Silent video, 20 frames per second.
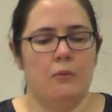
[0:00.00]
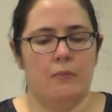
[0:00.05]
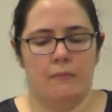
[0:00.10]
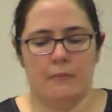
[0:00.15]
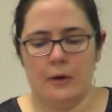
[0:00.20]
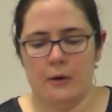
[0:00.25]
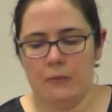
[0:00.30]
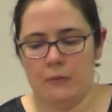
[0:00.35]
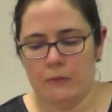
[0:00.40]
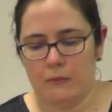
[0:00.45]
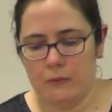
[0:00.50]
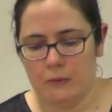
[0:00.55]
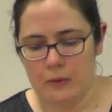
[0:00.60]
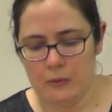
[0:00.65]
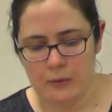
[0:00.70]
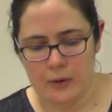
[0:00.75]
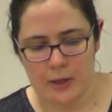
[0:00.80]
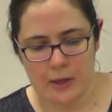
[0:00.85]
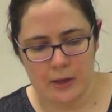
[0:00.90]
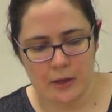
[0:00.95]
But we
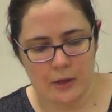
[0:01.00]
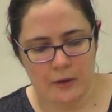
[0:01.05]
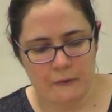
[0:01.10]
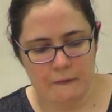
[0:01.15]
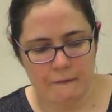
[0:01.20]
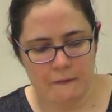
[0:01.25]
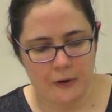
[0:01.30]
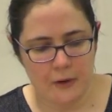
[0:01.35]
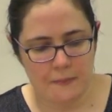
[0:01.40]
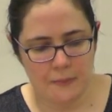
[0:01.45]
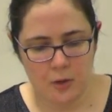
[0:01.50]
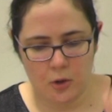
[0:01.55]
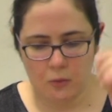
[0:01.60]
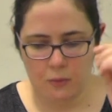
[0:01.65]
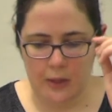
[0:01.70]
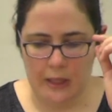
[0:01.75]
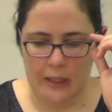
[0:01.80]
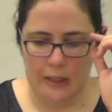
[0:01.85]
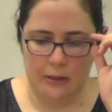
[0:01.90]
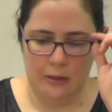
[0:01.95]
want to confirm their
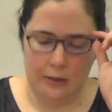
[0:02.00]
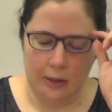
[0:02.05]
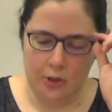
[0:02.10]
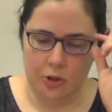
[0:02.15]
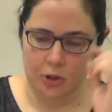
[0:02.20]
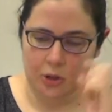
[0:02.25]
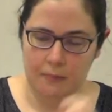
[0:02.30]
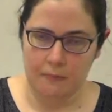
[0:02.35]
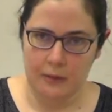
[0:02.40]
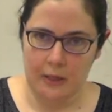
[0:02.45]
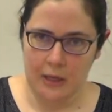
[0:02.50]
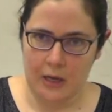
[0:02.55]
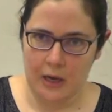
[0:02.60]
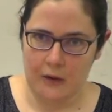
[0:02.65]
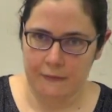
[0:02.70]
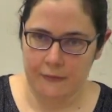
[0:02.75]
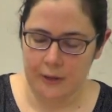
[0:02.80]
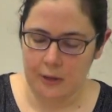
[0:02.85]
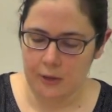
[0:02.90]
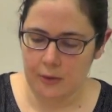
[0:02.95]
weight. They should be a
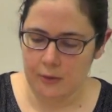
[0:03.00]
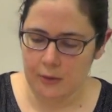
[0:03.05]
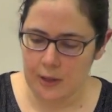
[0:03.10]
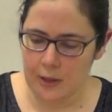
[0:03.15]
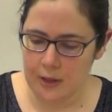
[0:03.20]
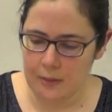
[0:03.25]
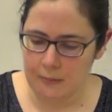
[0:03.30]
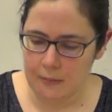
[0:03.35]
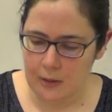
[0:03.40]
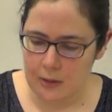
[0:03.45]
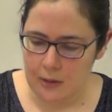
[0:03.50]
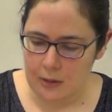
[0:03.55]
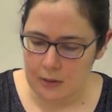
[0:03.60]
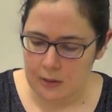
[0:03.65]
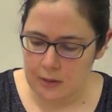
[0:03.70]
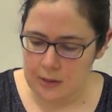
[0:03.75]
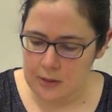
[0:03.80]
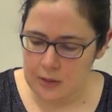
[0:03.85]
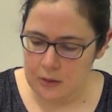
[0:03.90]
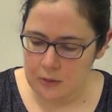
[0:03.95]
½ kilogram.
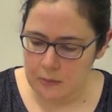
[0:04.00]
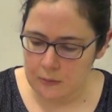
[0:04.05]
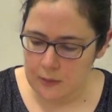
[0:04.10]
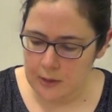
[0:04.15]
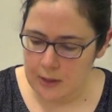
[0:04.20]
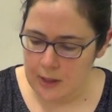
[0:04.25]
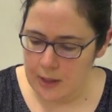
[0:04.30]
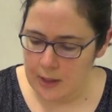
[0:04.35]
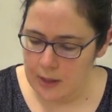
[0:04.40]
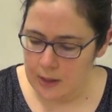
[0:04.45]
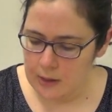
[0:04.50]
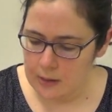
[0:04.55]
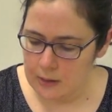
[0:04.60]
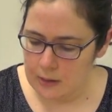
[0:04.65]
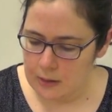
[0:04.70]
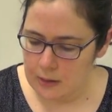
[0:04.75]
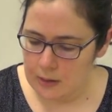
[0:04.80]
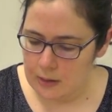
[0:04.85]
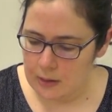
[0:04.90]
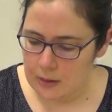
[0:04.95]
Let's see what we
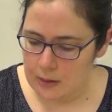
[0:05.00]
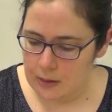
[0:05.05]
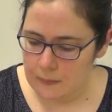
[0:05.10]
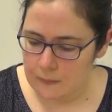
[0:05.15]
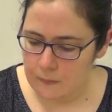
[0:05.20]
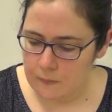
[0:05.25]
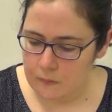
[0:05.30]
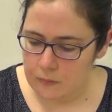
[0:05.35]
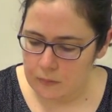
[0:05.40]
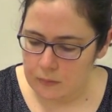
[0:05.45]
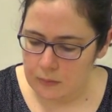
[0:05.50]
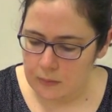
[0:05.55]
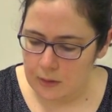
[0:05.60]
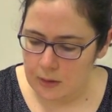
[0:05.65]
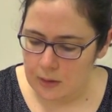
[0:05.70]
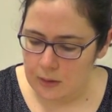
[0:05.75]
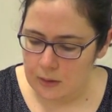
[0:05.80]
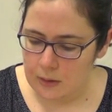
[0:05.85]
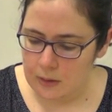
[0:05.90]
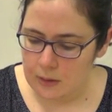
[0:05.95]
got.
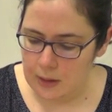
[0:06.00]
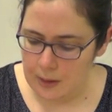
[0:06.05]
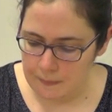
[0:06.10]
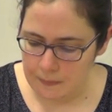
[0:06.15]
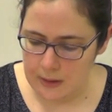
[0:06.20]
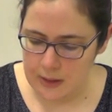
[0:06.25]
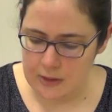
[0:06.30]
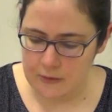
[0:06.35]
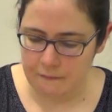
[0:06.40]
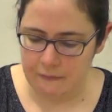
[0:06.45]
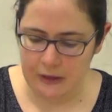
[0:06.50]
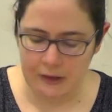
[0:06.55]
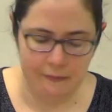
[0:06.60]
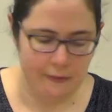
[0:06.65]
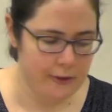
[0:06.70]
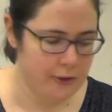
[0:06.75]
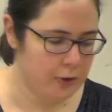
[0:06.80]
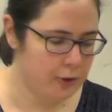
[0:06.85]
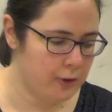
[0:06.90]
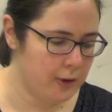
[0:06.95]
Yep, that's
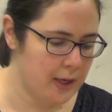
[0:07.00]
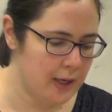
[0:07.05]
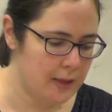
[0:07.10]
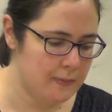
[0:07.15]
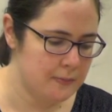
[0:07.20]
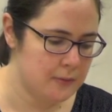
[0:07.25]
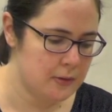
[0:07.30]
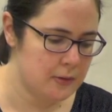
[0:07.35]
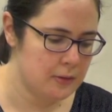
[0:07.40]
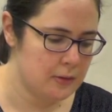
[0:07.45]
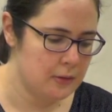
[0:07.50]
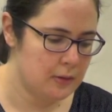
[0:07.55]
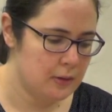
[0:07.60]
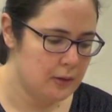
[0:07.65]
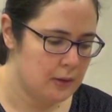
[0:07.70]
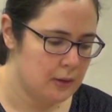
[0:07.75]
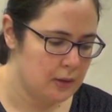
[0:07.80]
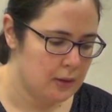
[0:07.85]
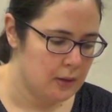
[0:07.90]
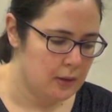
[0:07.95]
500 grams.
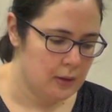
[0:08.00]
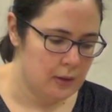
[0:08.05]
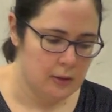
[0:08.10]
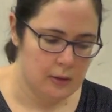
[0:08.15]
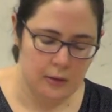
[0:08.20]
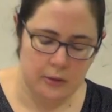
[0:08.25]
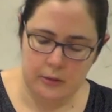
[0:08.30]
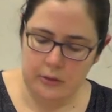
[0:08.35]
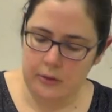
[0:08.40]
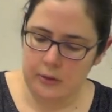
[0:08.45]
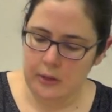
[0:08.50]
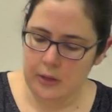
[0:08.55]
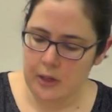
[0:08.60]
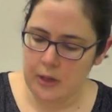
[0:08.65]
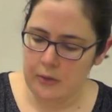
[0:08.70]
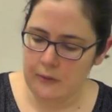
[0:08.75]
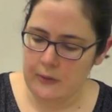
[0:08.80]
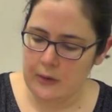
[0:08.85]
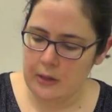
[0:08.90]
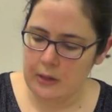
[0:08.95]
Let's do the
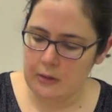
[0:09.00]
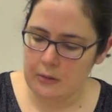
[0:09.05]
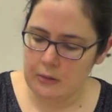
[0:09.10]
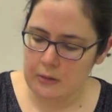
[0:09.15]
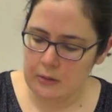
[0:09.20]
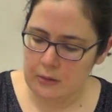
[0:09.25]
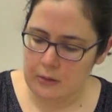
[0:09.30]
other one.